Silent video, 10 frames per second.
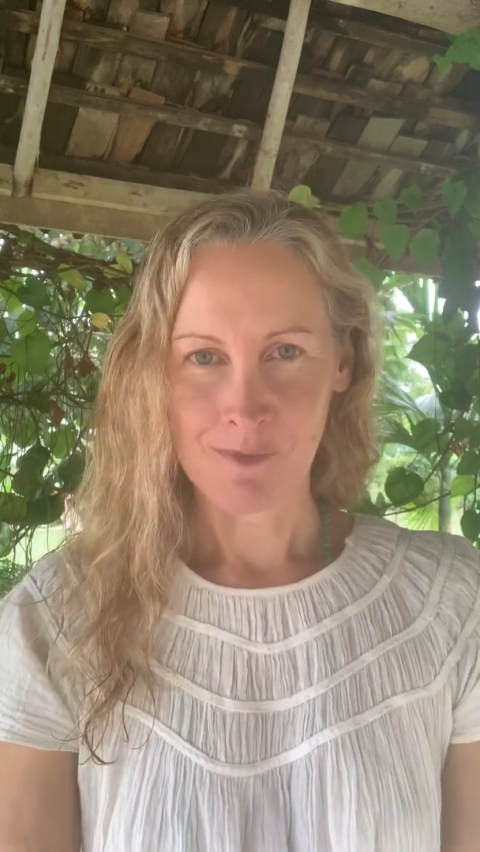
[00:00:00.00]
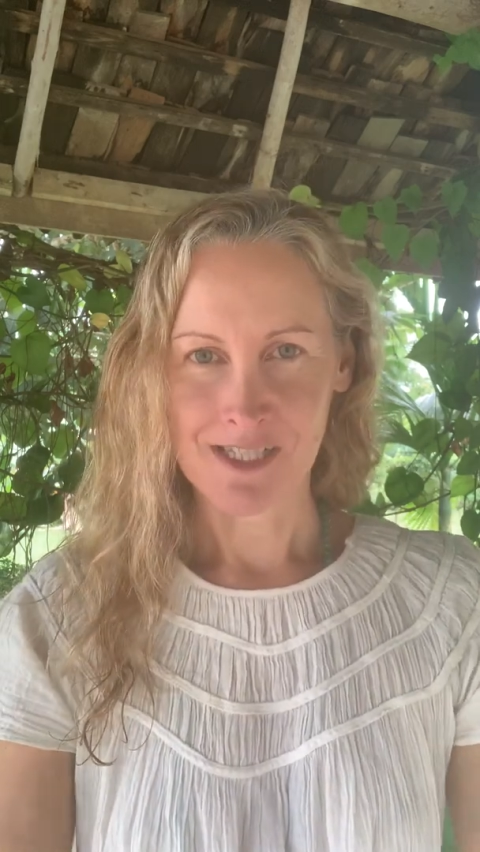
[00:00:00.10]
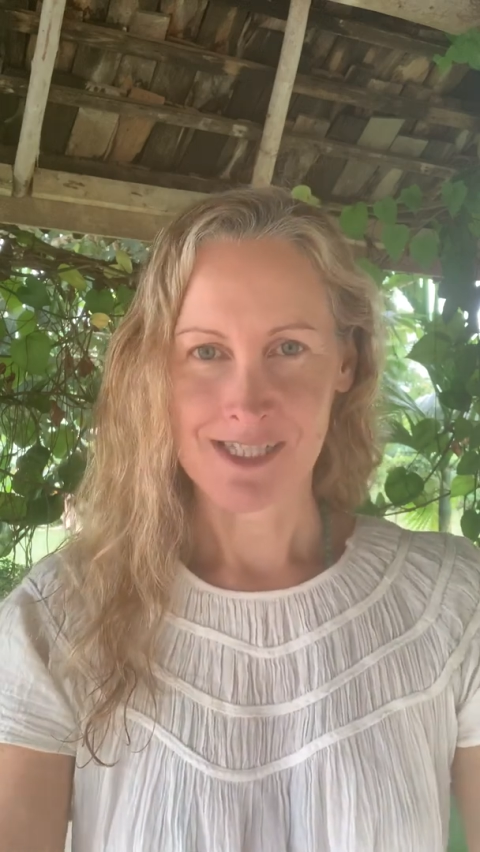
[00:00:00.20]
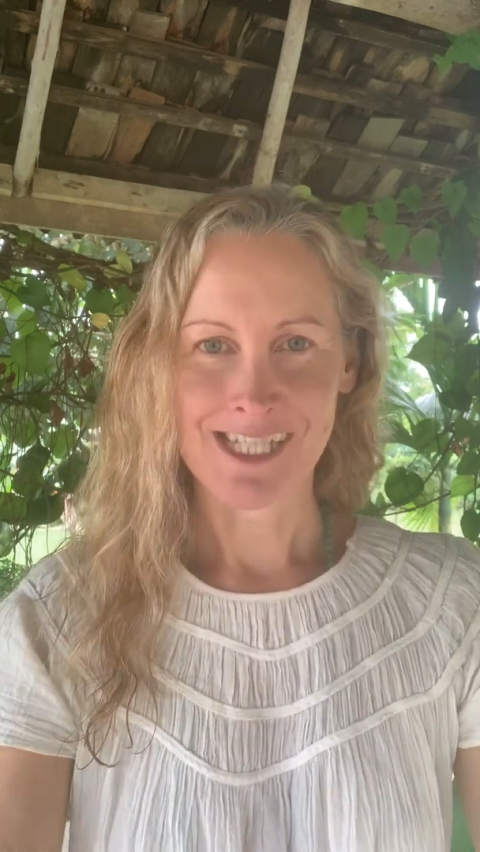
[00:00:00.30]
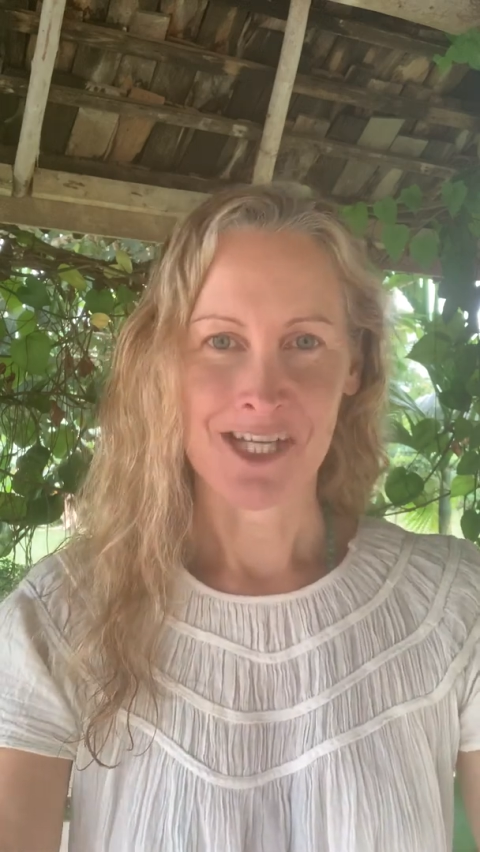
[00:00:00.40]

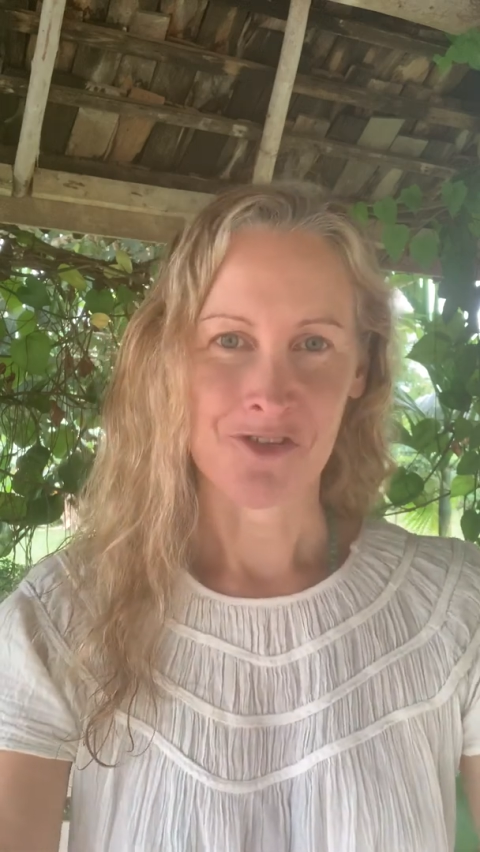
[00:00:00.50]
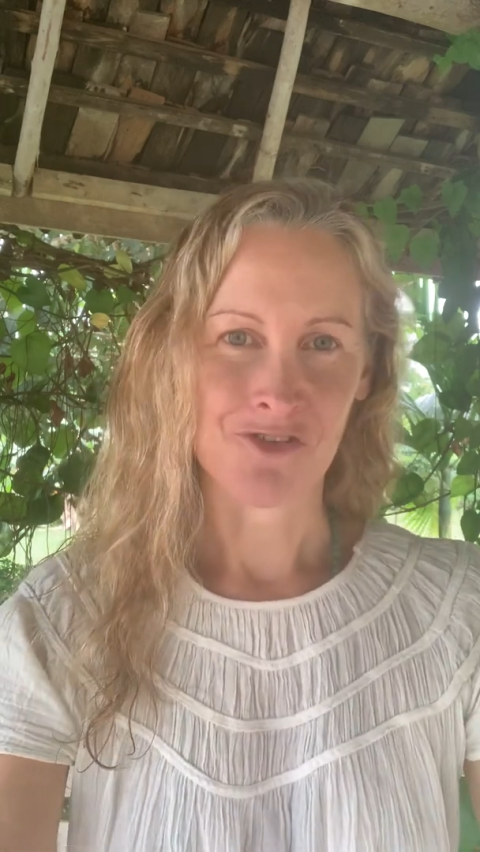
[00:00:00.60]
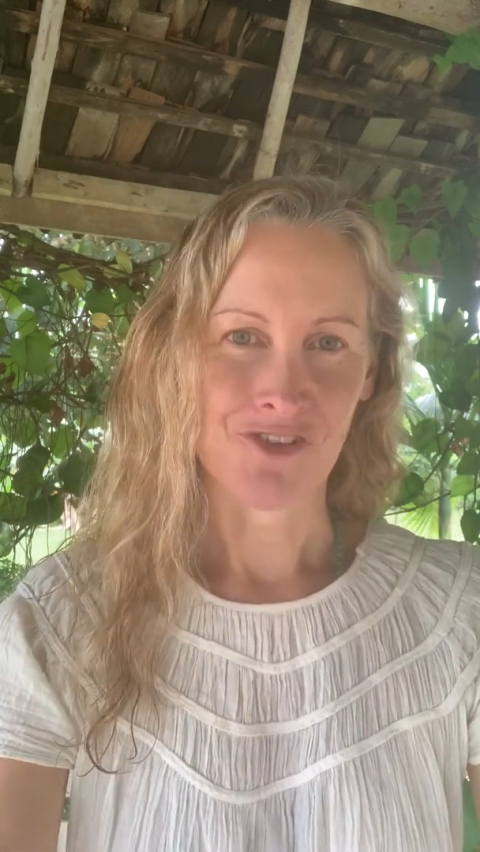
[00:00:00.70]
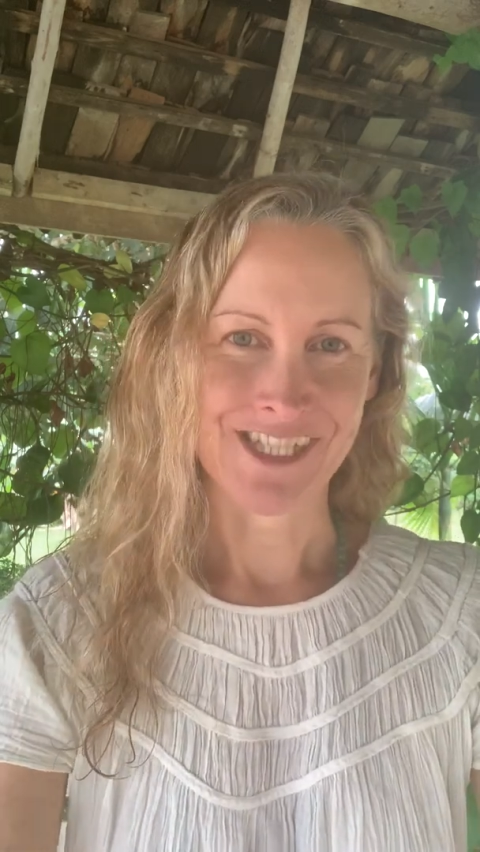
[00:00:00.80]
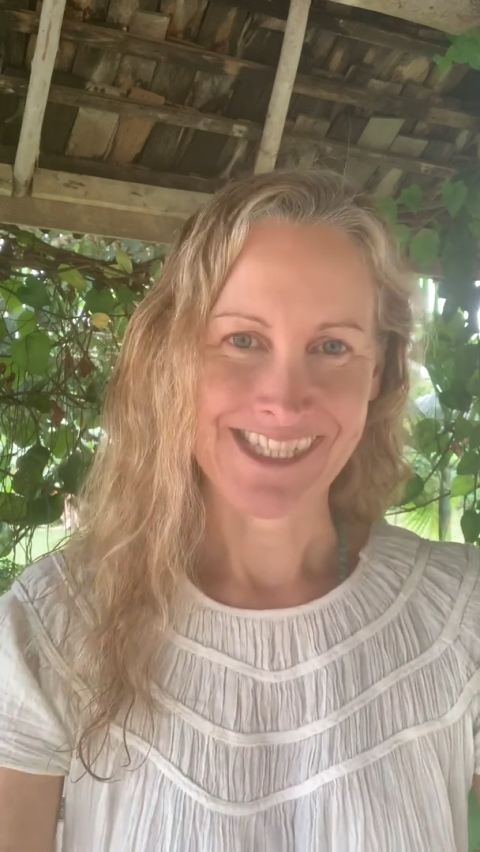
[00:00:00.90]
These are
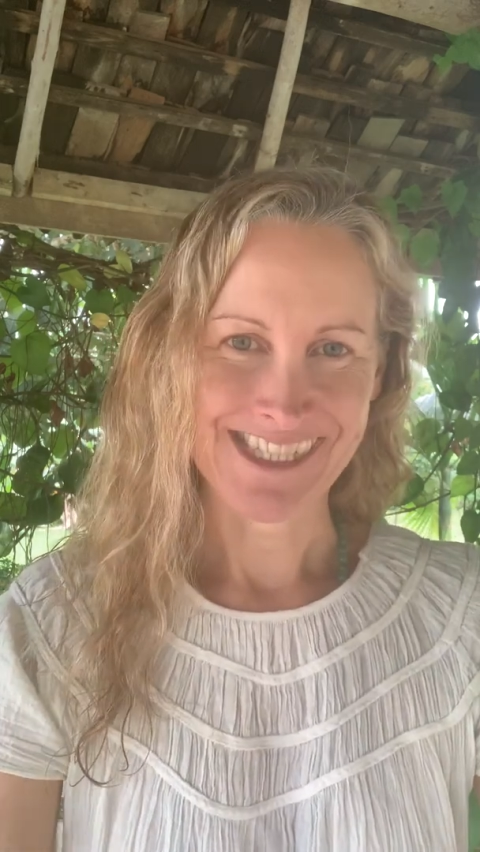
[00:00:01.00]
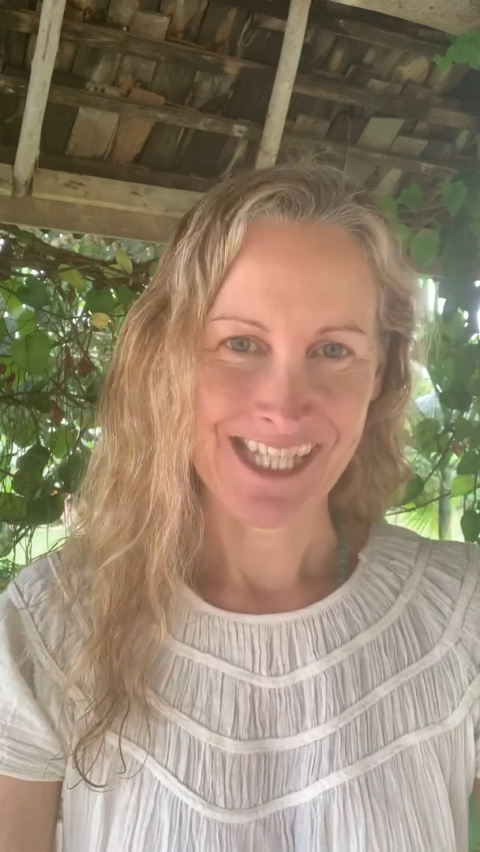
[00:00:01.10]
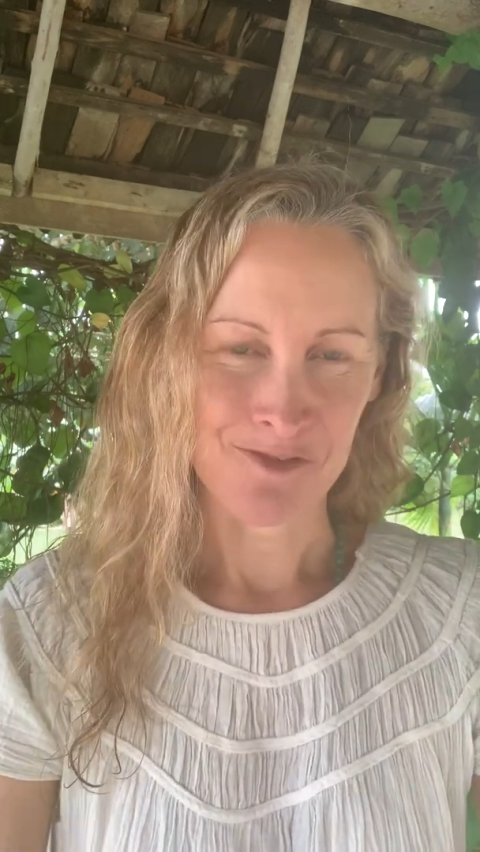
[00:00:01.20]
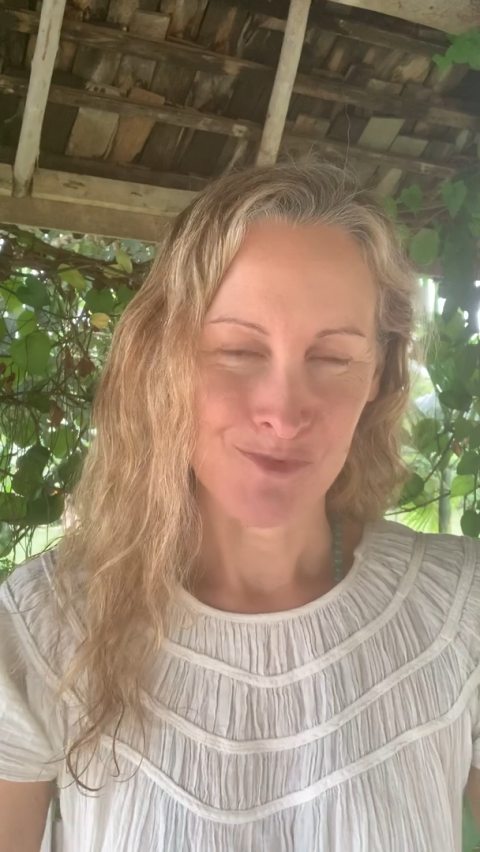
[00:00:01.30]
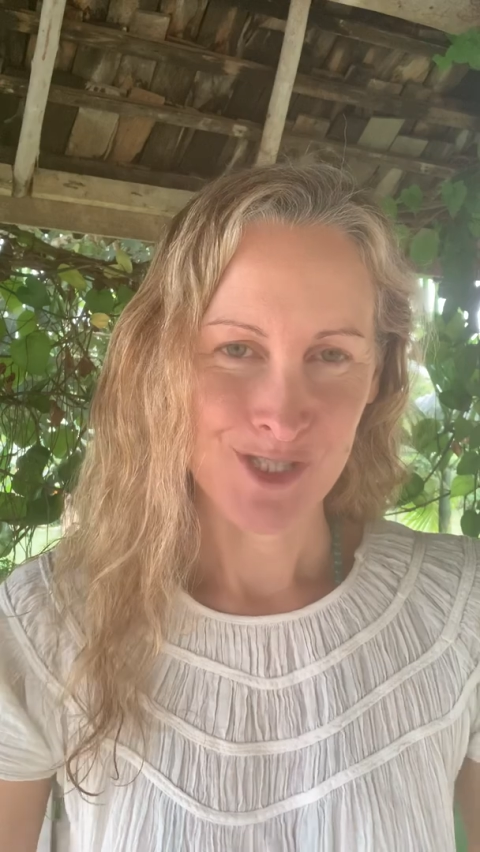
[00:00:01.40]
technical writing
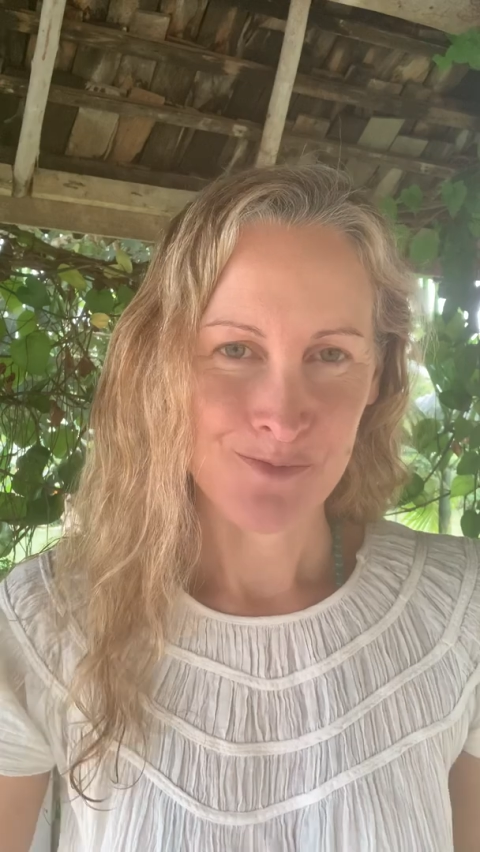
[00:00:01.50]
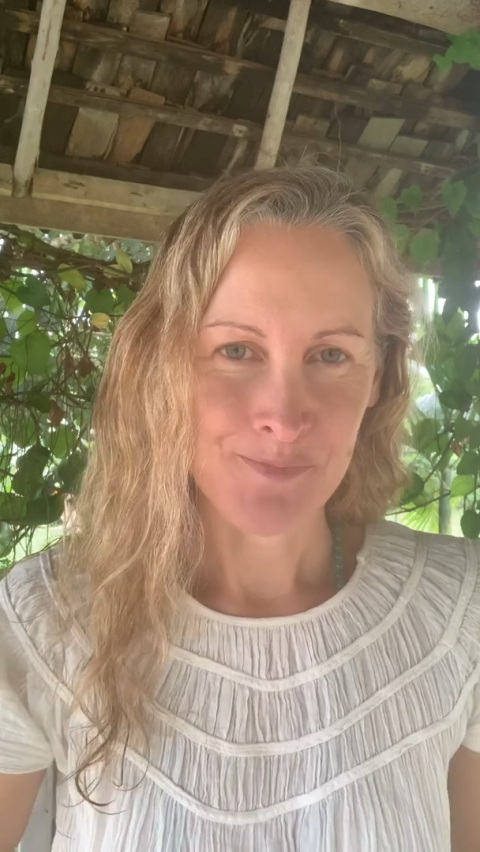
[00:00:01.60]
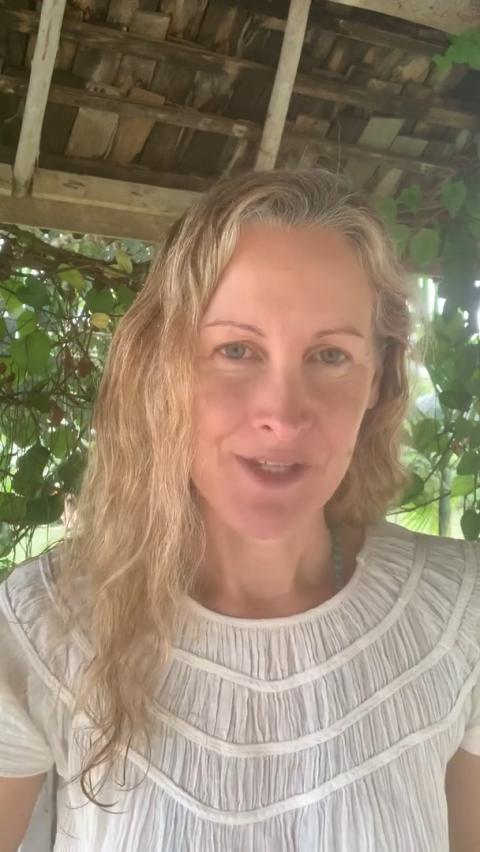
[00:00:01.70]
tips.